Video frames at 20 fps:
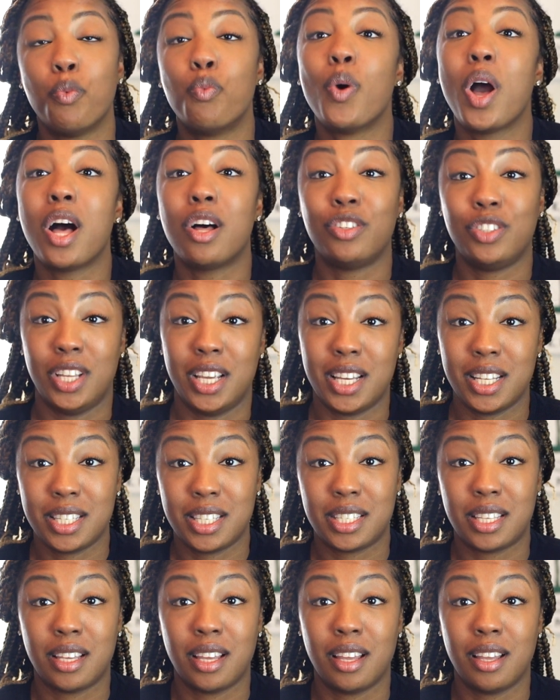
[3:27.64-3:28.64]
wellness
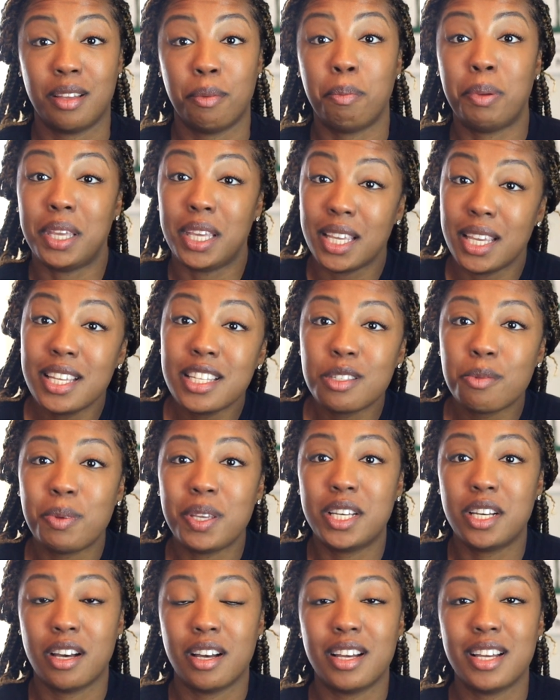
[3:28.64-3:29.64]
piece,
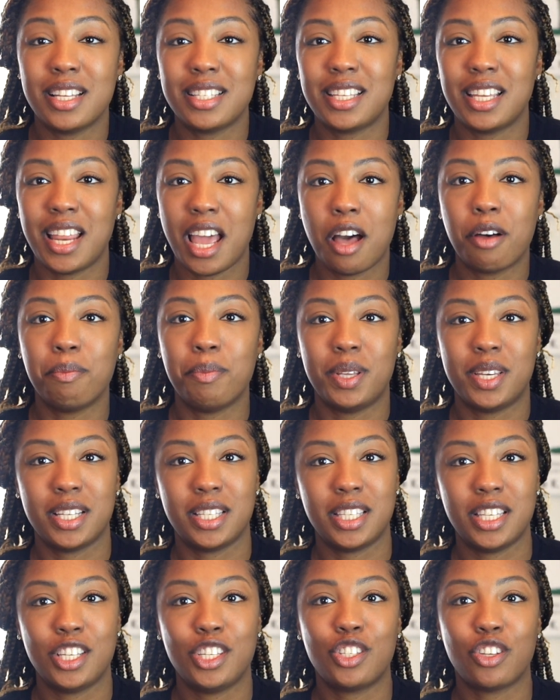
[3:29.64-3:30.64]
because it helped me to
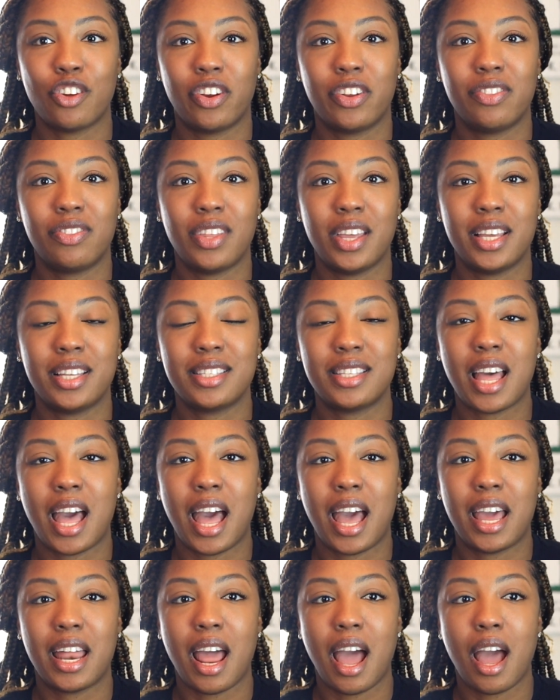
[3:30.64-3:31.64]
see certain things
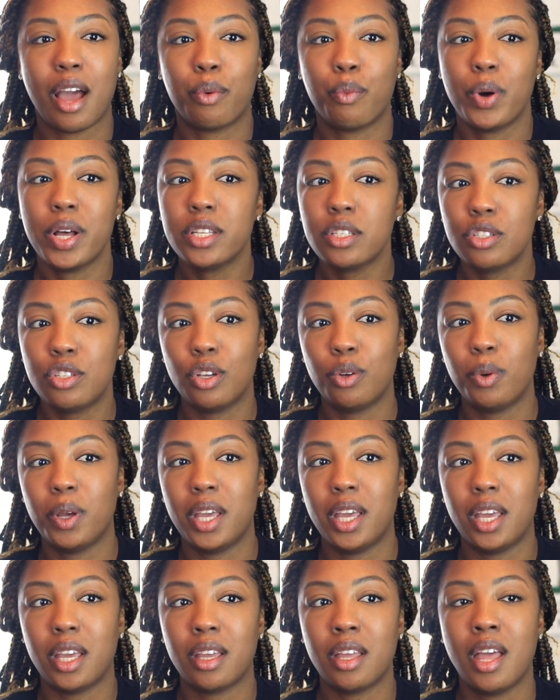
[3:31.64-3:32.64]
that I was
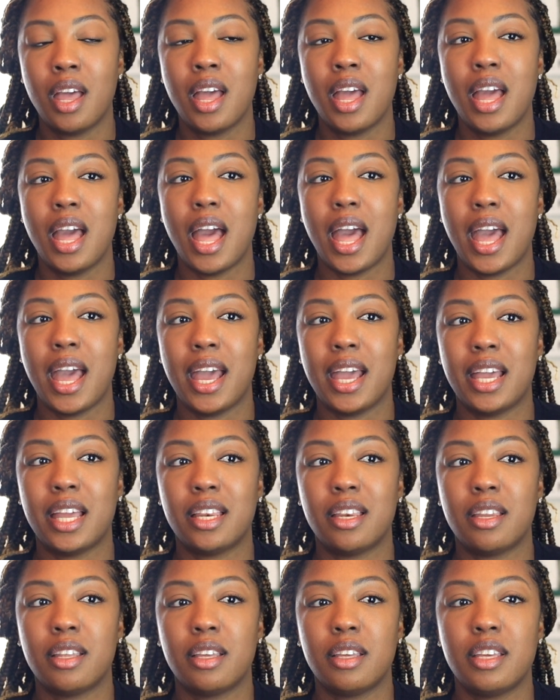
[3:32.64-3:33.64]
doing,
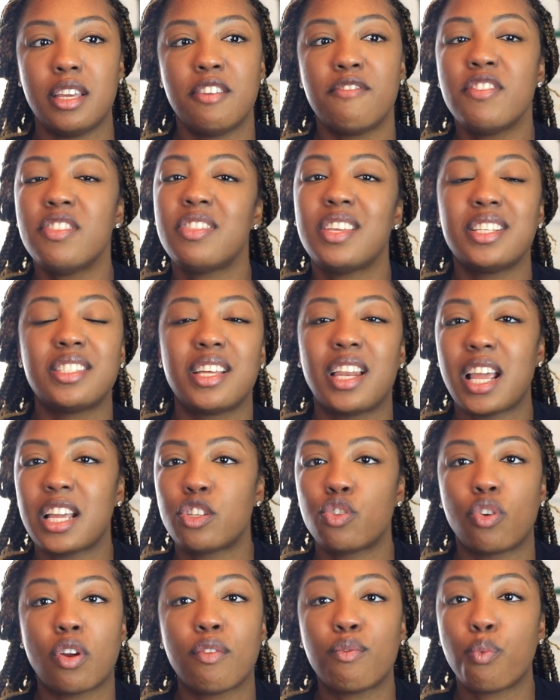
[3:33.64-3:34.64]
and even things that I
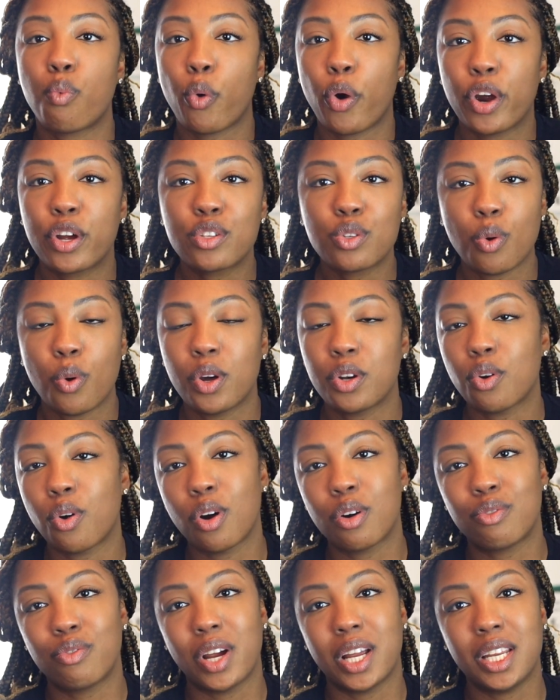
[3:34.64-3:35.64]
sort of worked on
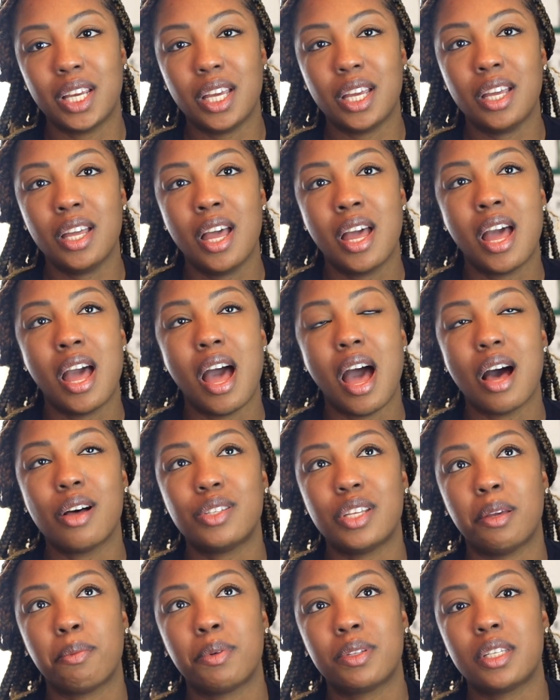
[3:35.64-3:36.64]
already. I
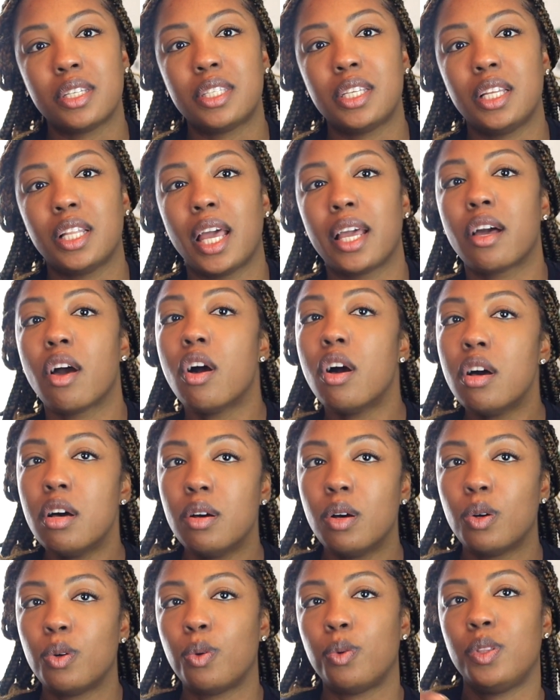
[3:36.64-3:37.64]
was able to see like,
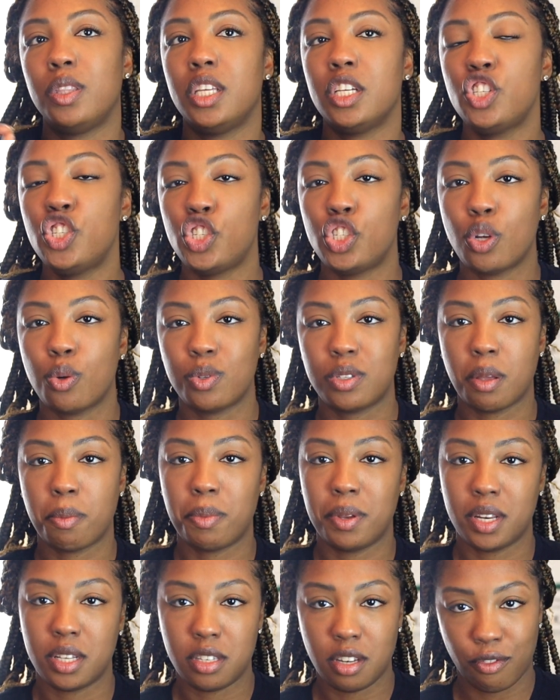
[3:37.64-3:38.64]
oh, this shows up
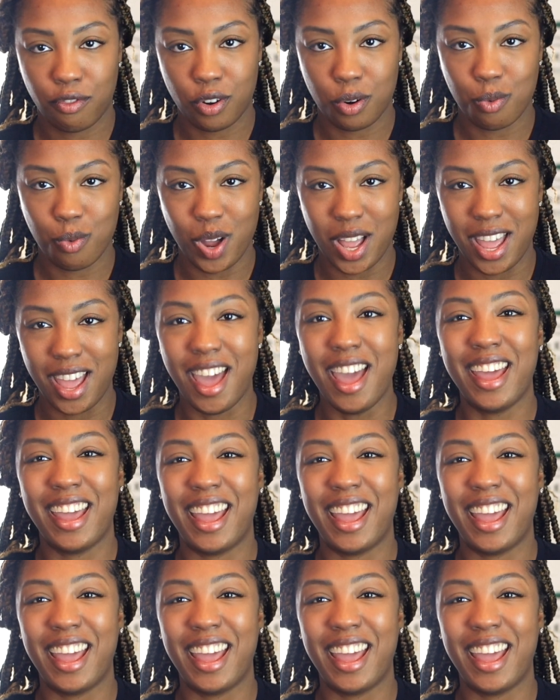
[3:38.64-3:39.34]
in a different way